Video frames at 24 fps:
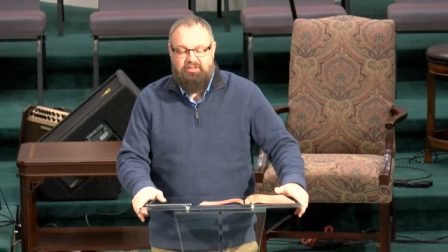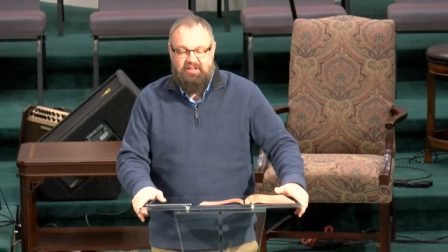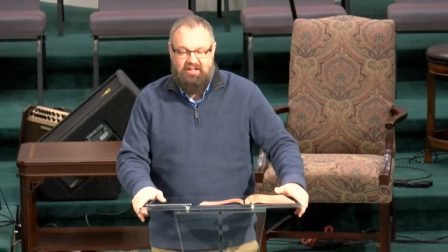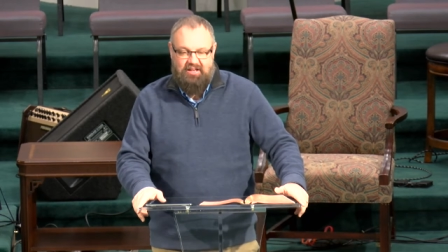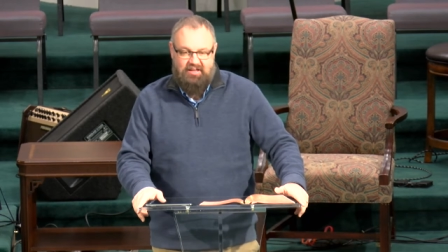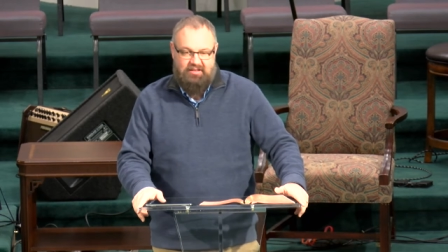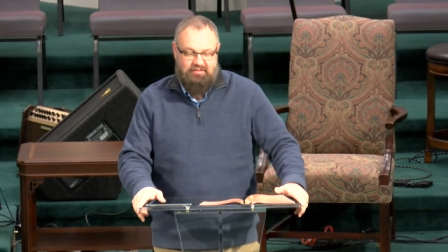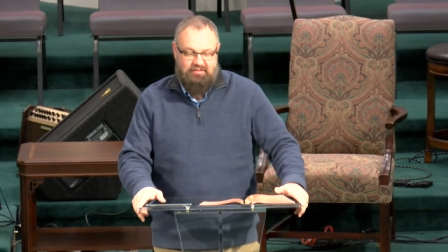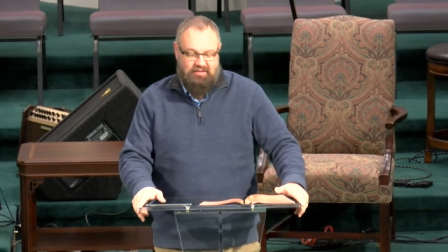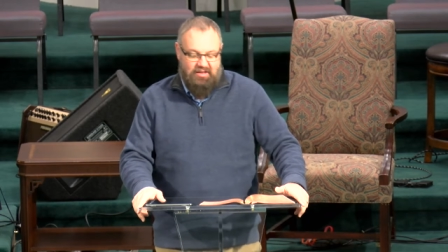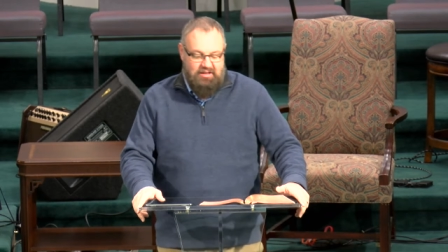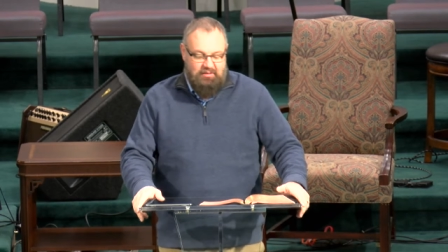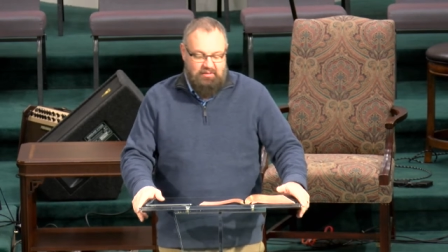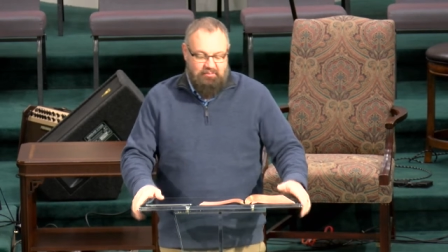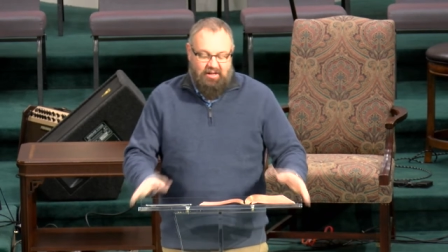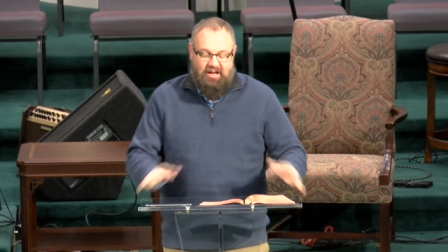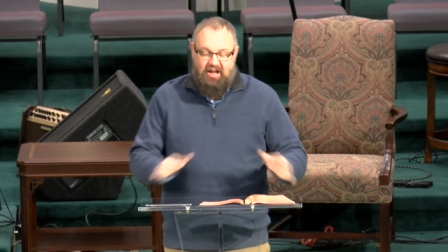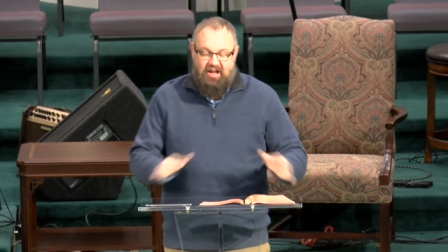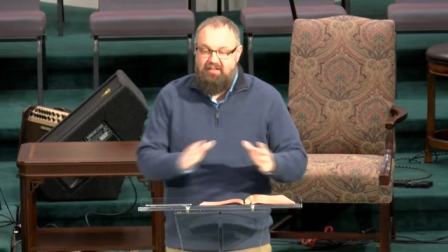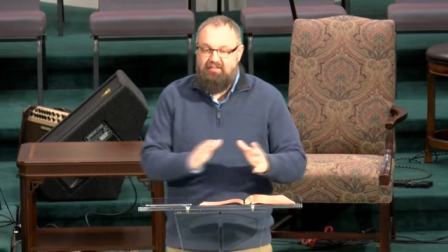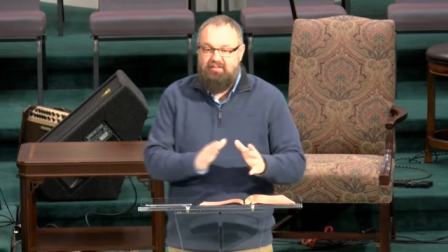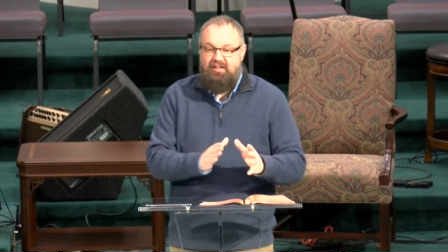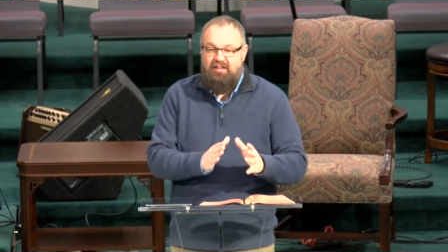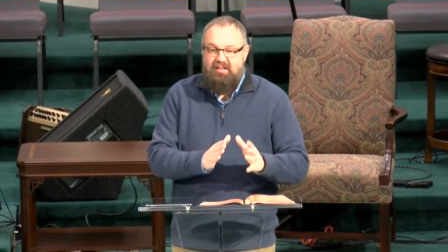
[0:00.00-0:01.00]
this
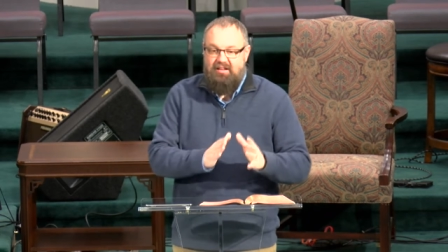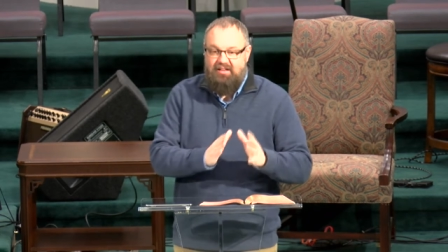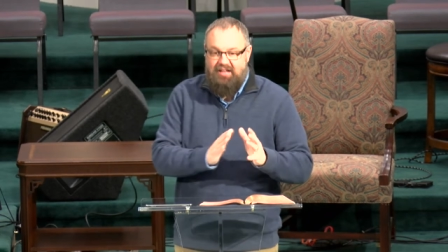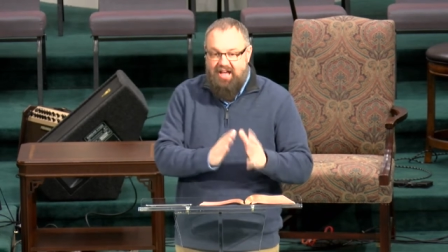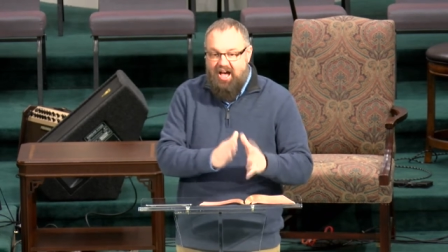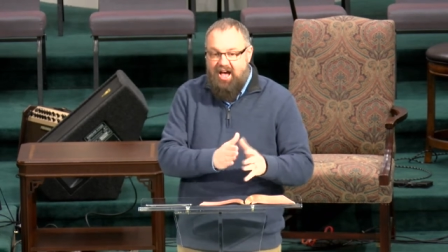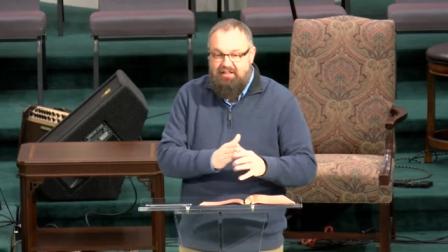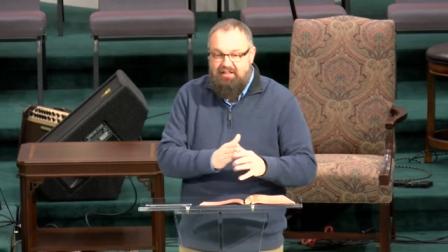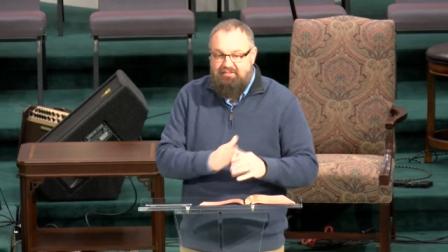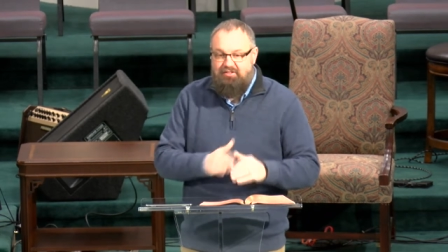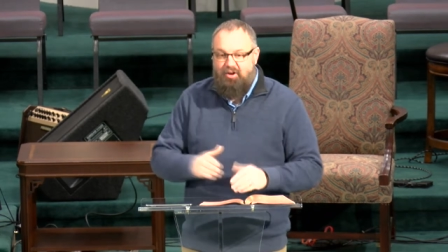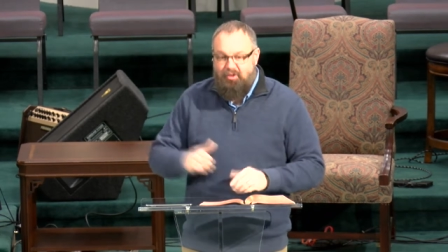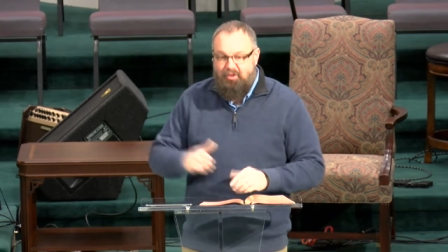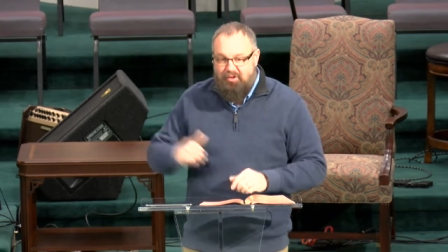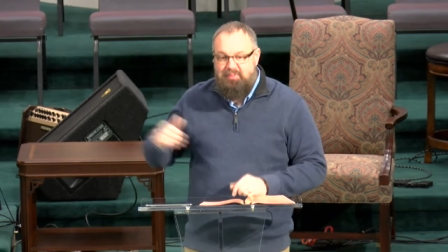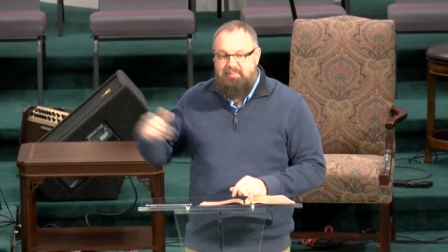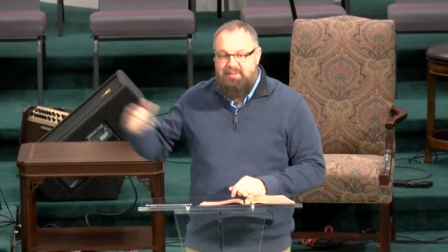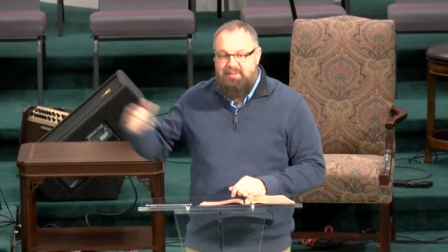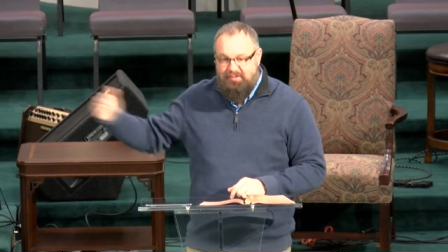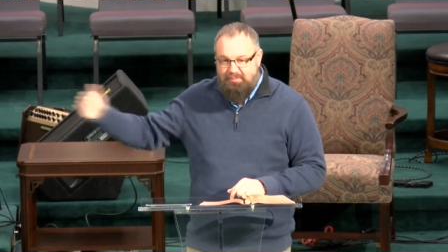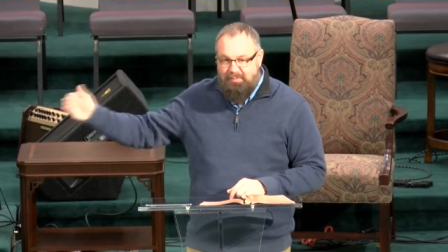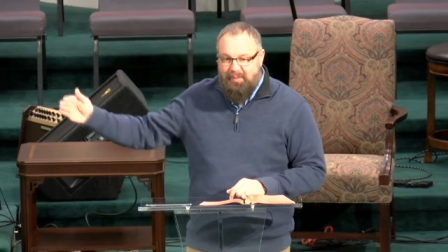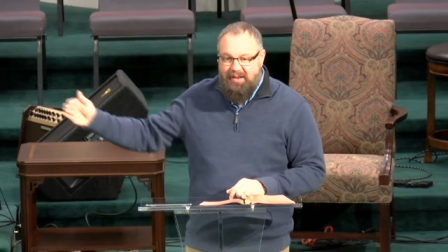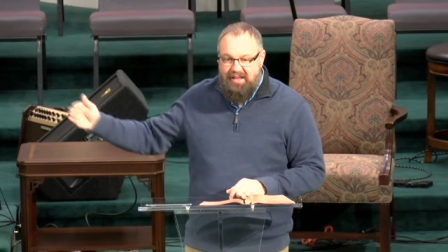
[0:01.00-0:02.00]
because God told him
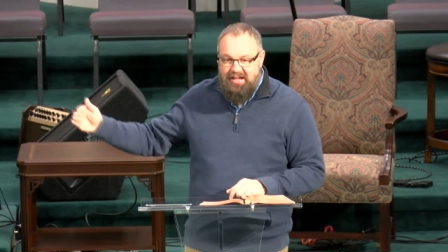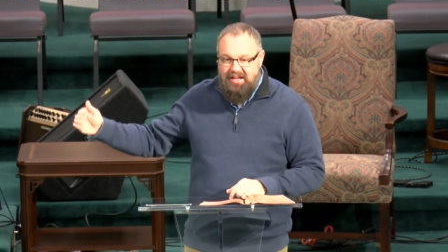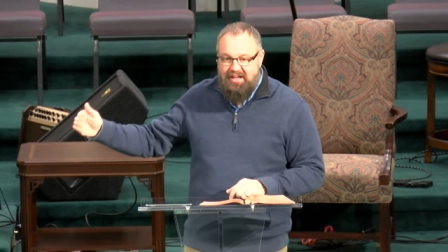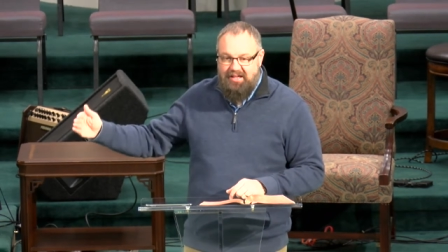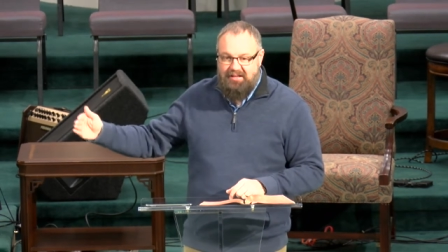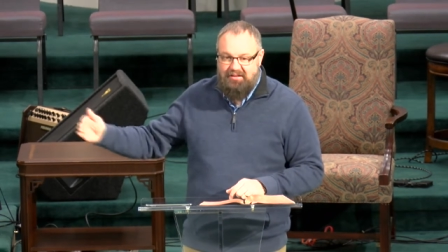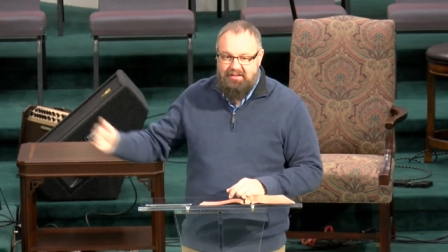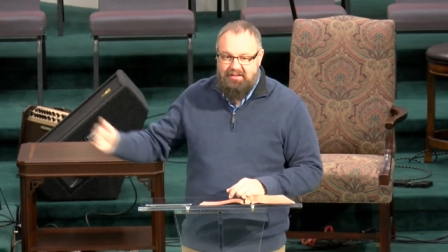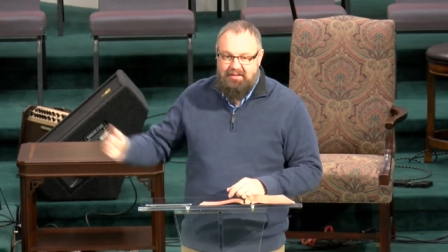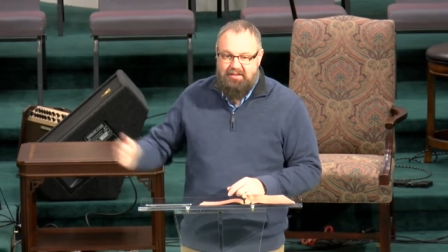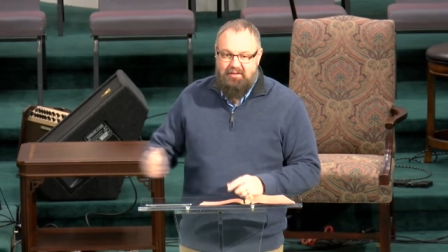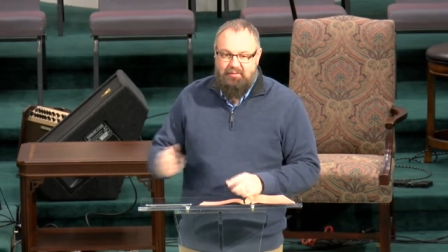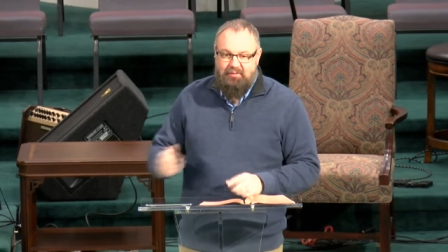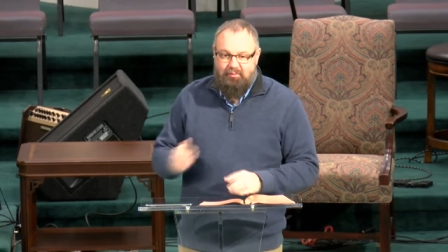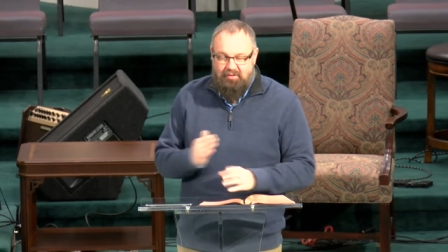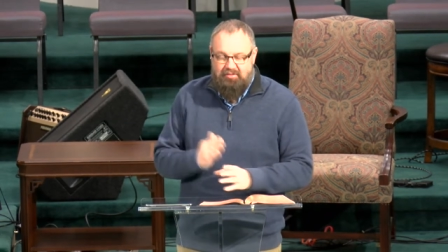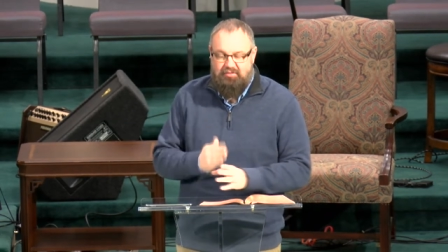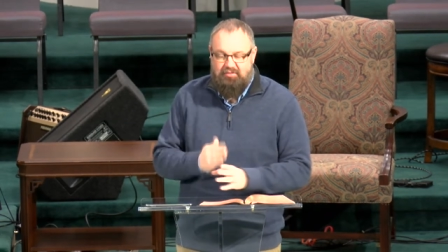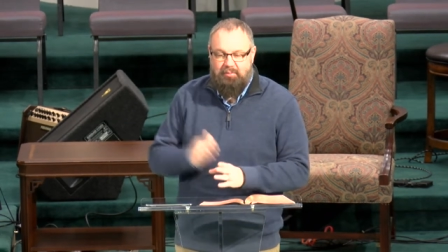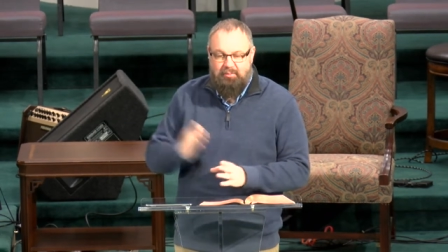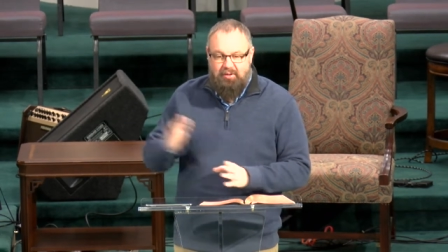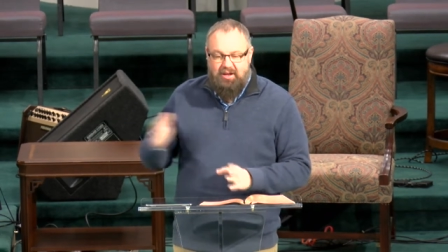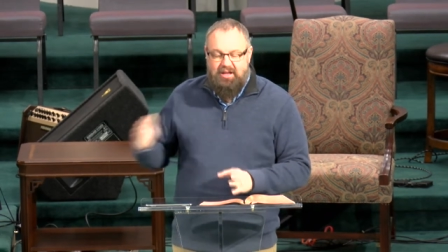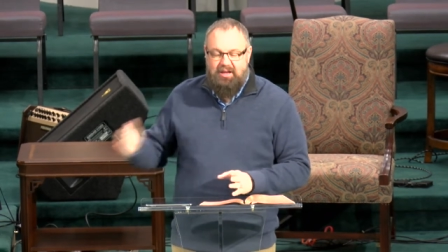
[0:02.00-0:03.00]
his plan
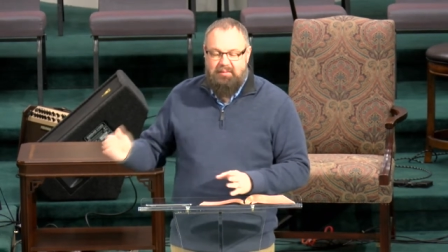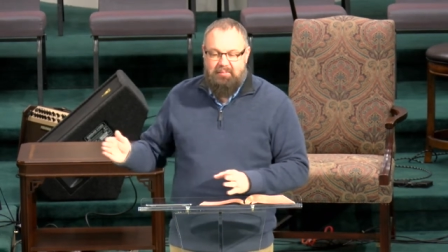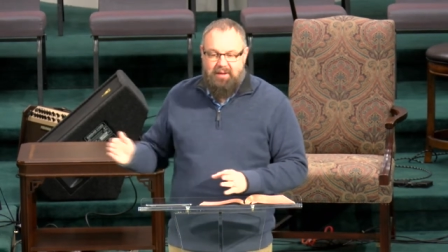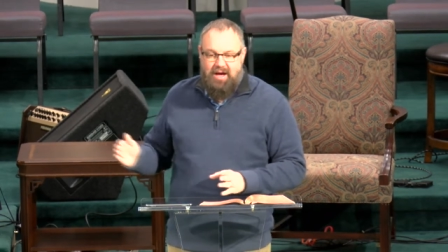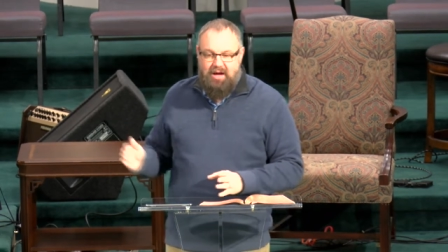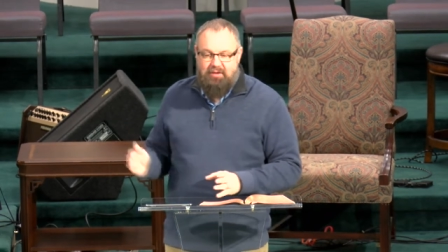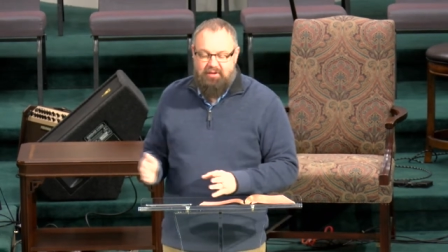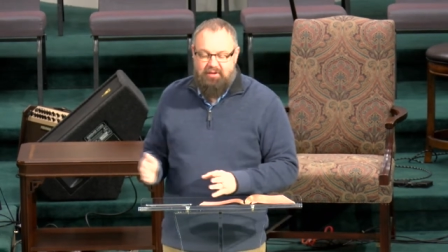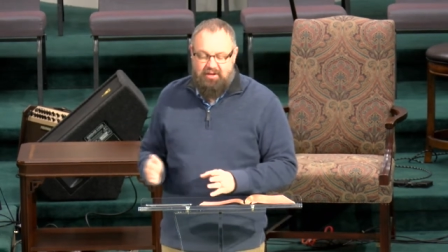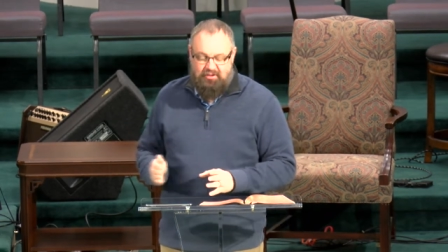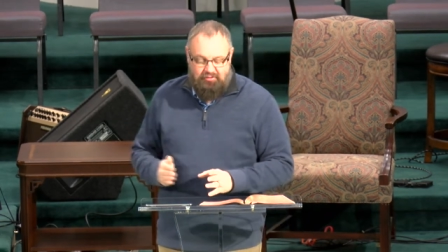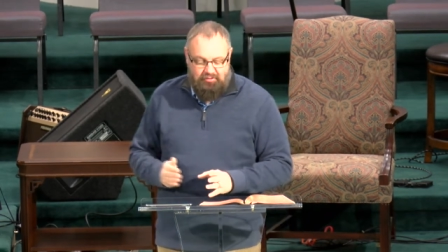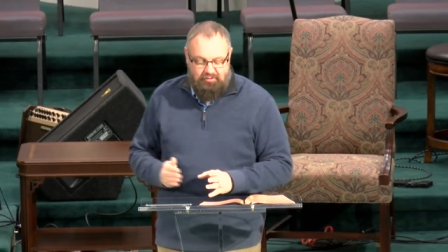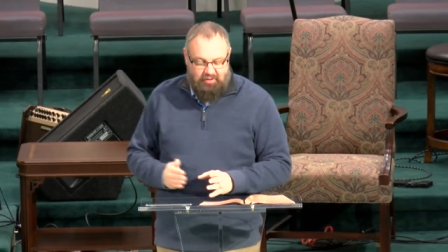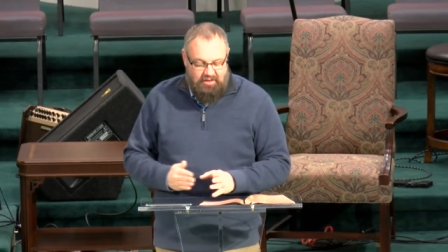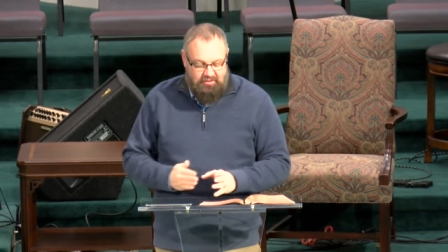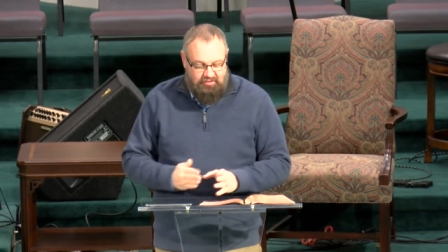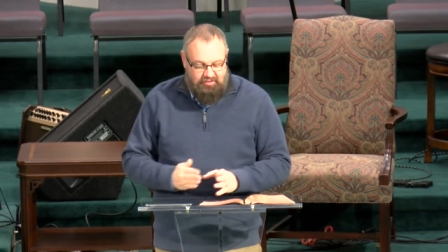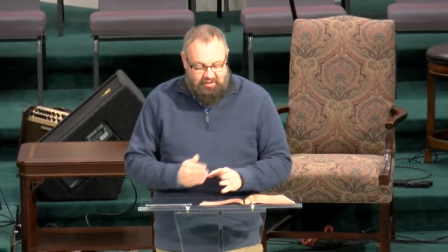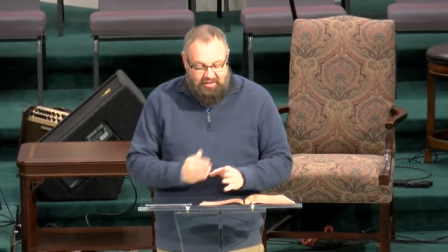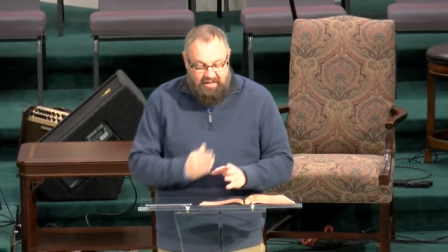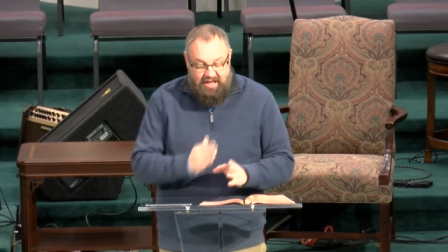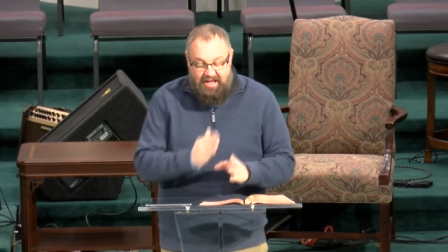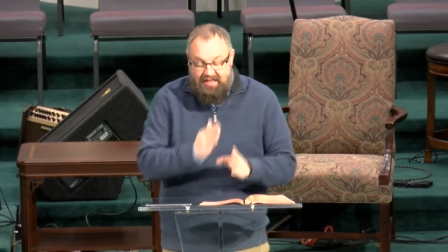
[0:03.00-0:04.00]
was to bring about restoration,